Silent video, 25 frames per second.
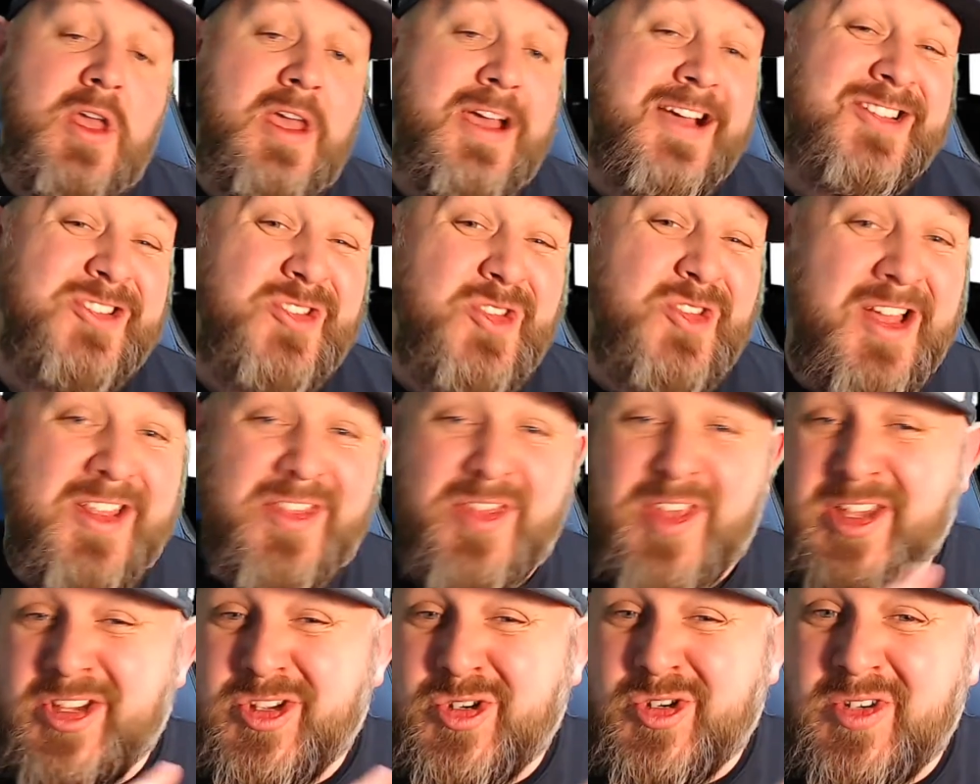So that
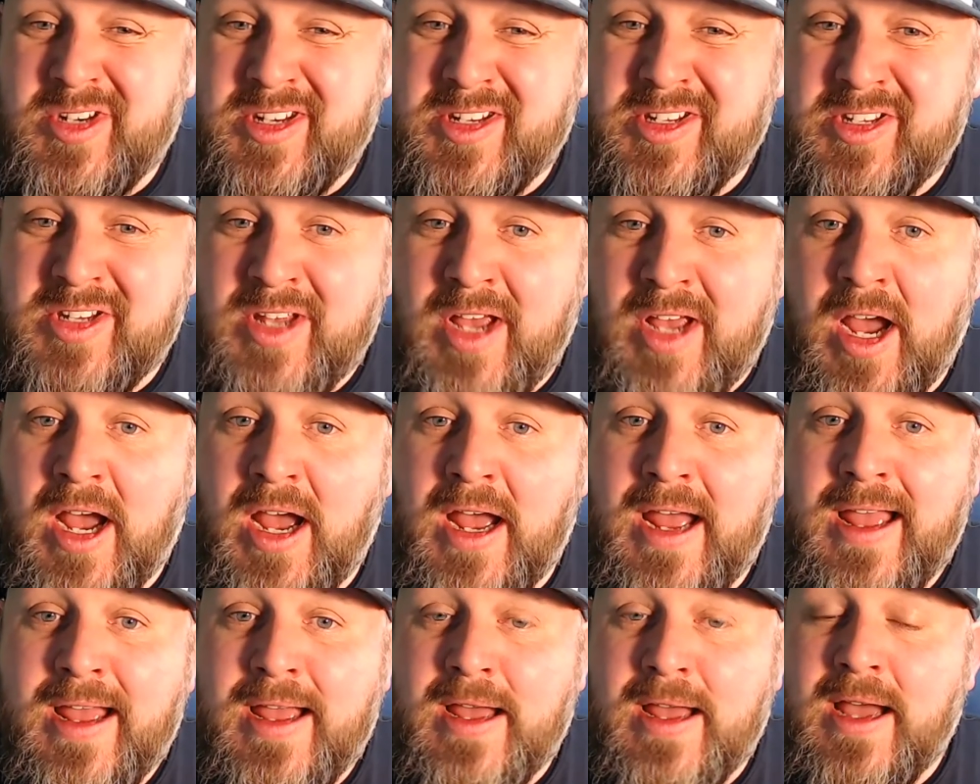thing you just saw,
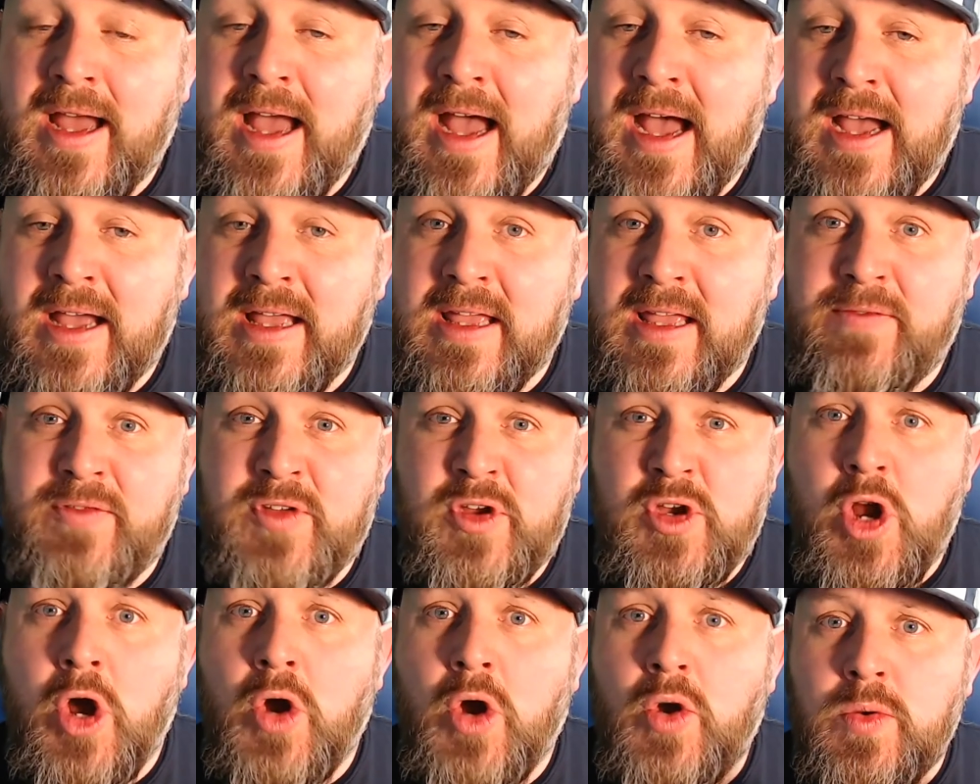if you
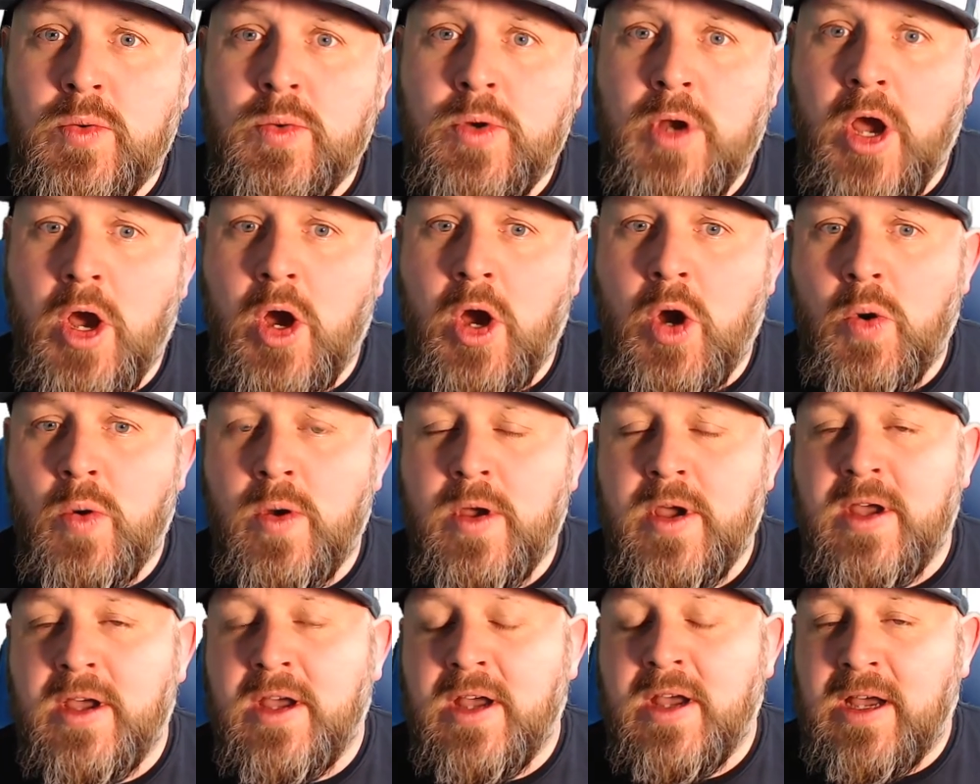know, you know.
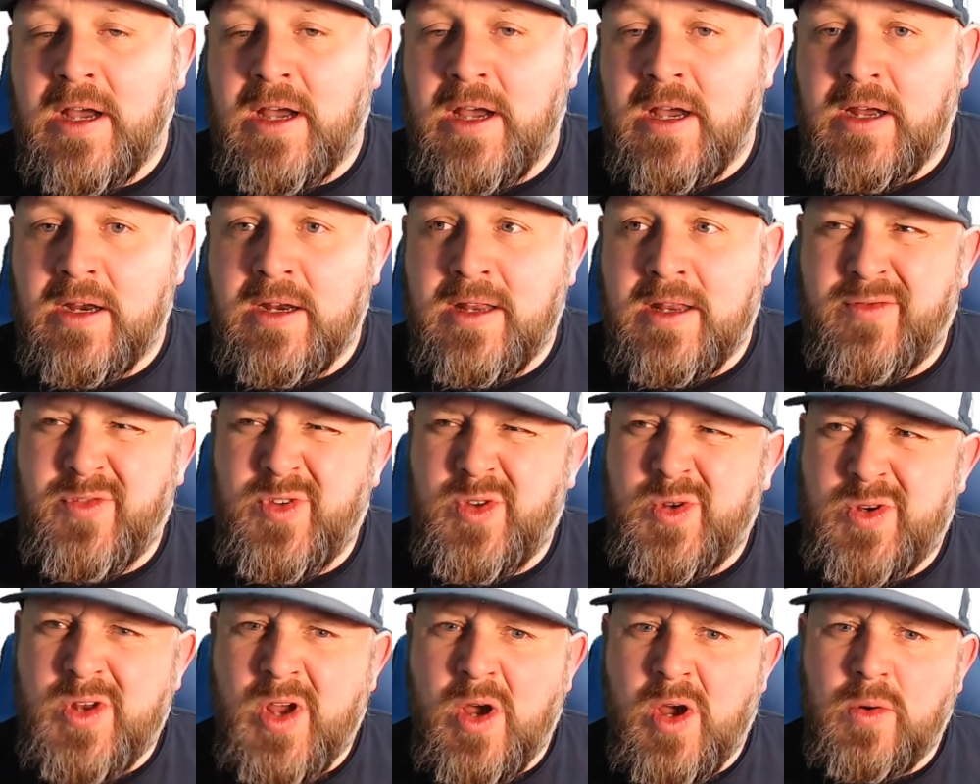If you
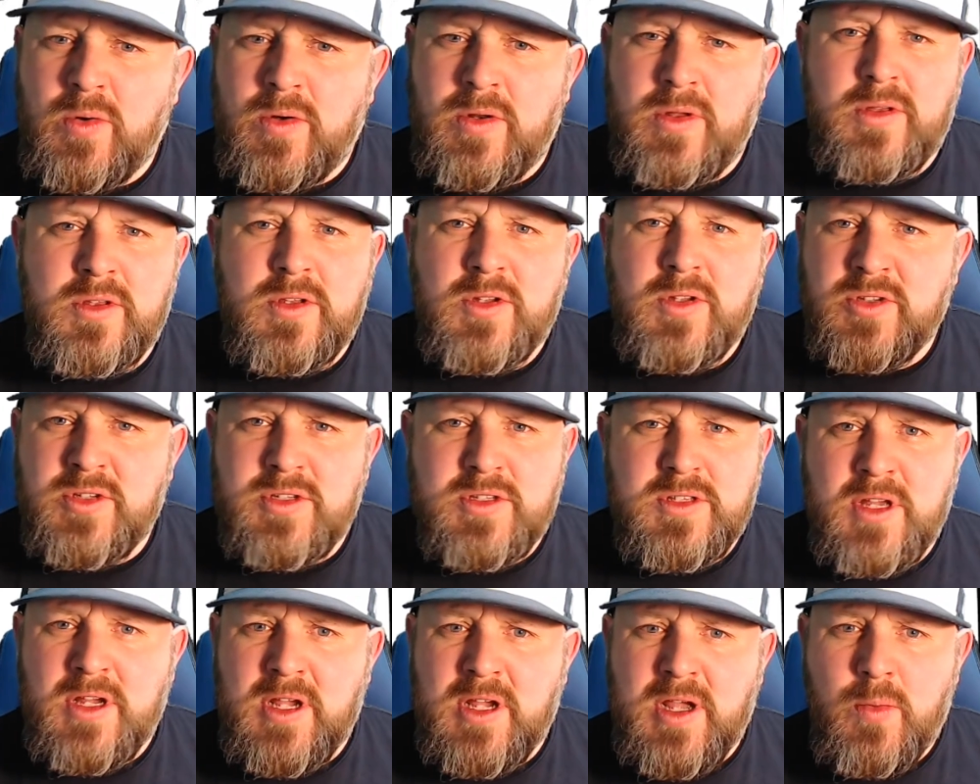don't, you'll just
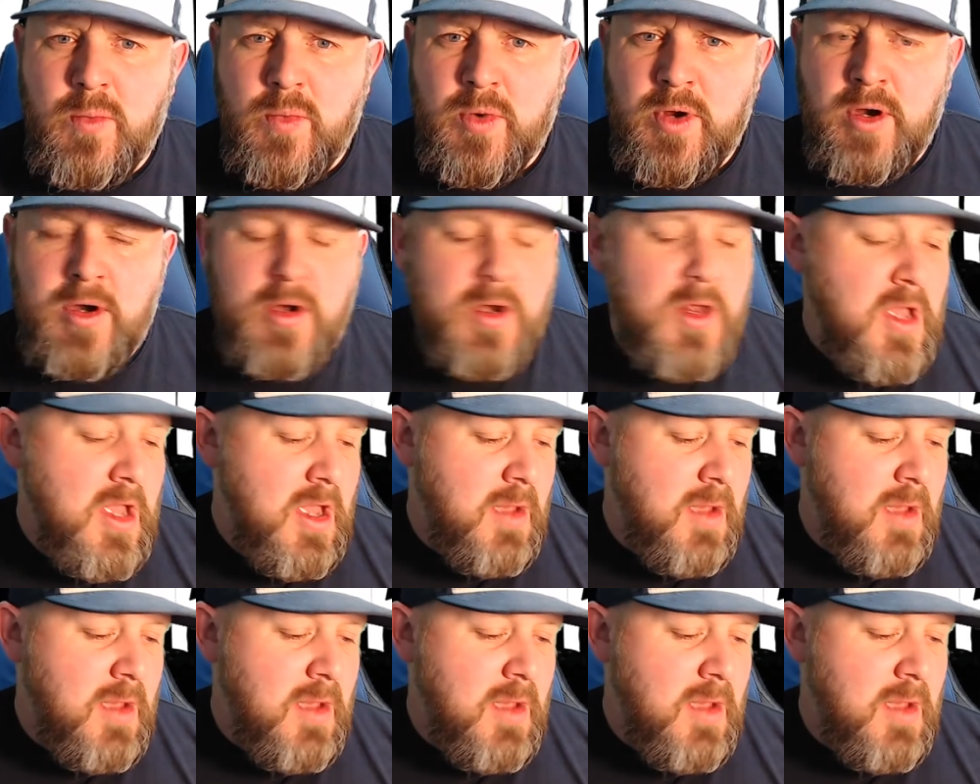think I'm weird.